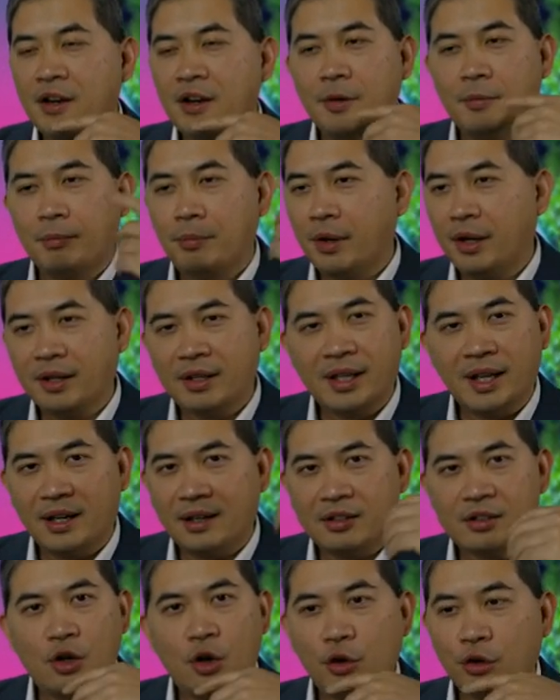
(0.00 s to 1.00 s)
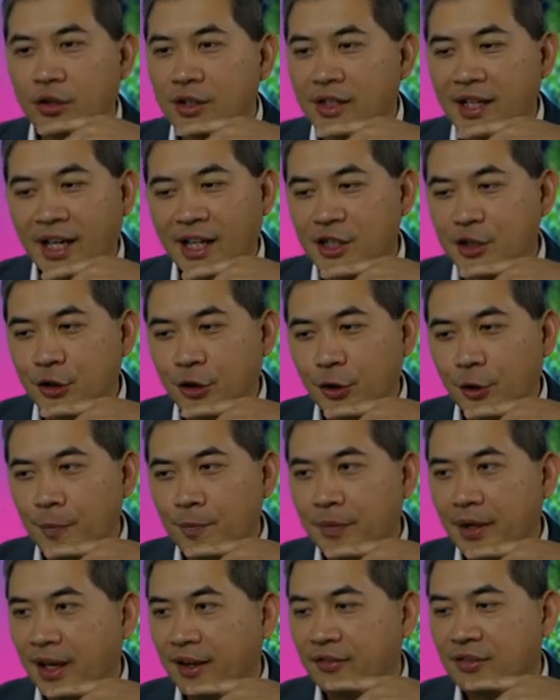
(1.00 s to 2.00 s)
But yeah, totally natural.
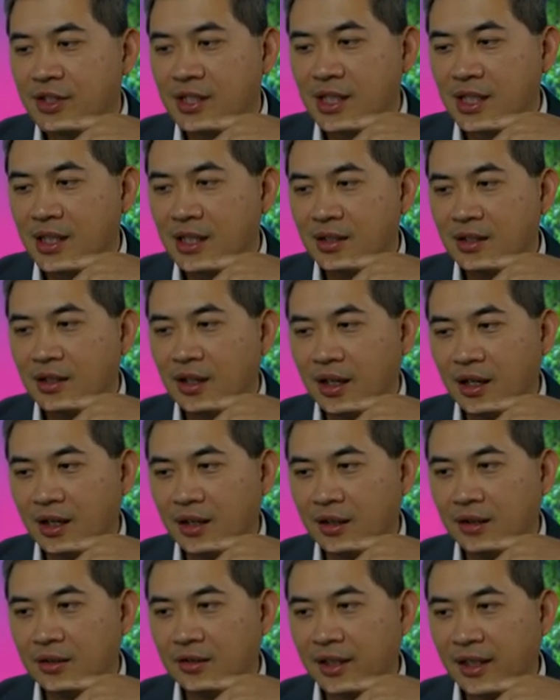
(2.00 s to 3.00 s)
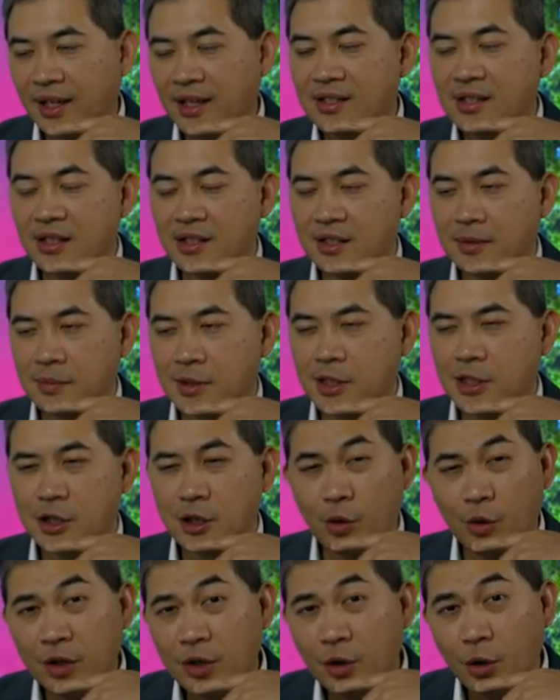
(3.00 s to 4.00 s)
I've seen, uh, like I said, some
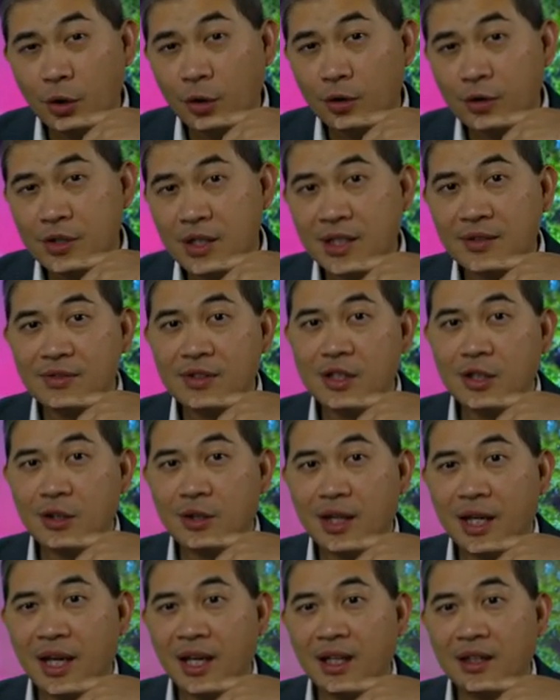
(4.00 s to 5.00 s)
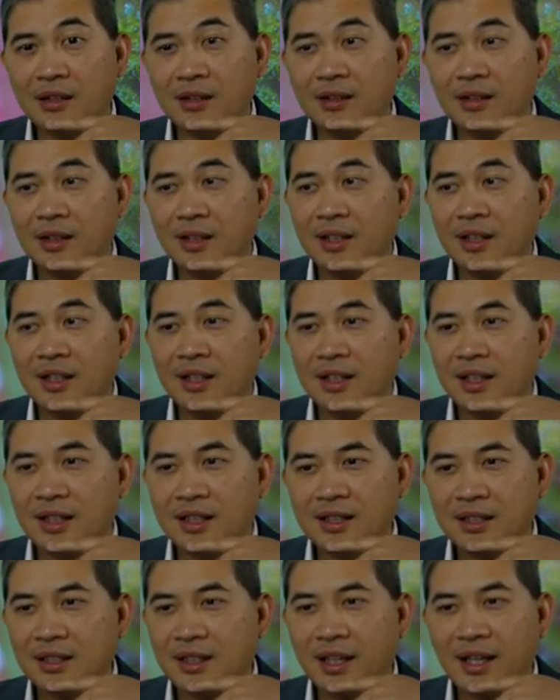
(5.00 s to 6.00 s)
stony corals even do that
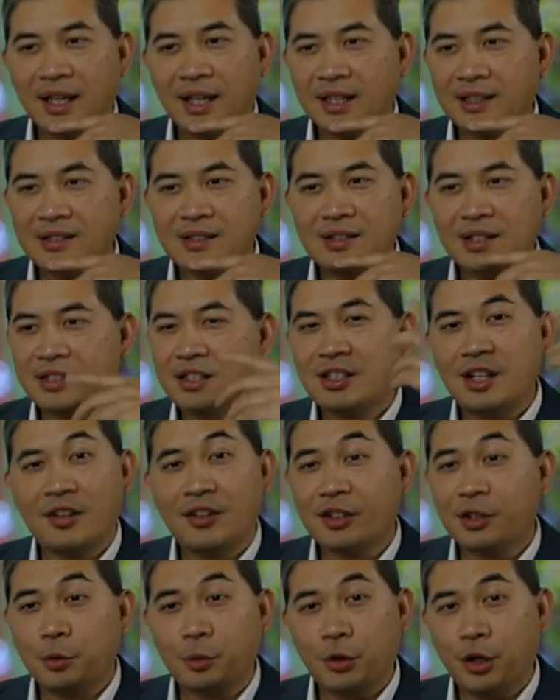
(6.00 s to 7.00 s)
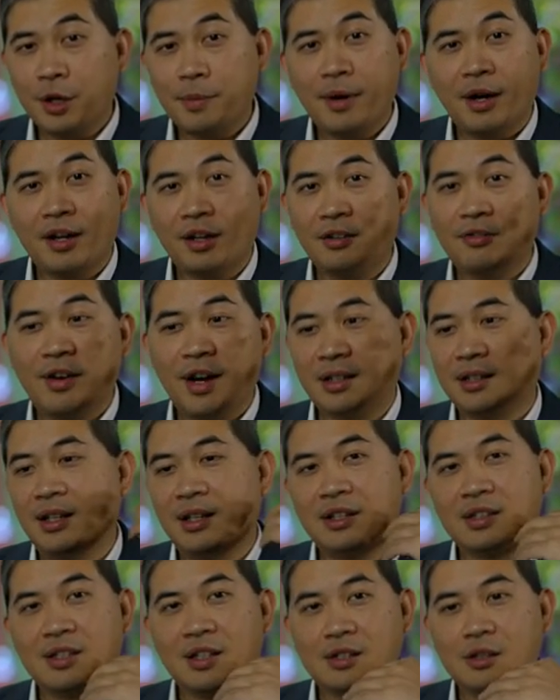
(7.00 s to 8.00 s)
it's it's nothing to worry about. In fact,
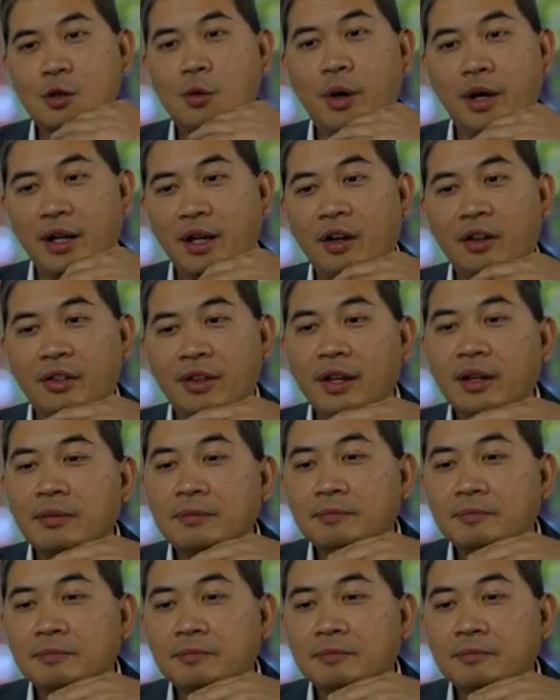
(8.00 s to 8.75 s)
it, it's quite healthy.